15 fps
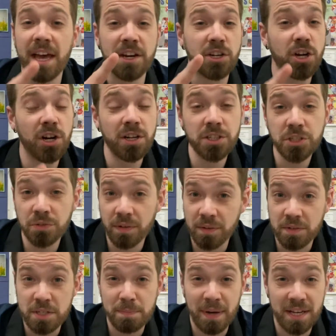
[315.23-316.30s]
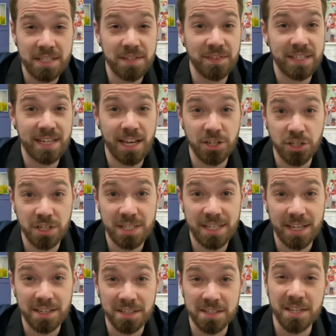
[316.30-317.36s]
and culturally responsive attention
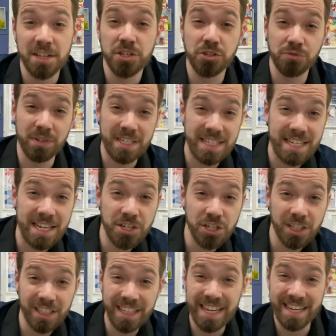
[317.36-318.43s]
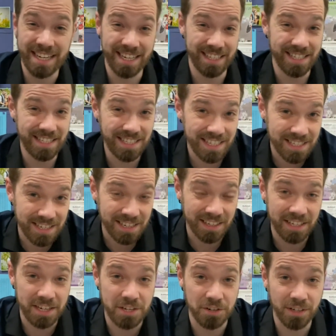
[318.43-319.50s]
signals strategically and
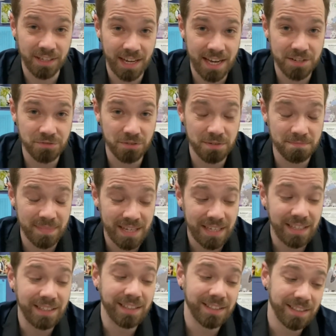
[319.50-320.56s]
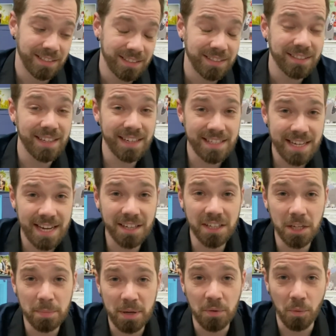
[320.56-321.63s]
consistently in your classroom is going to take a
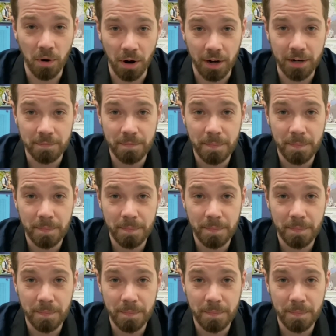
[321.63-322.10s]
little bit of work.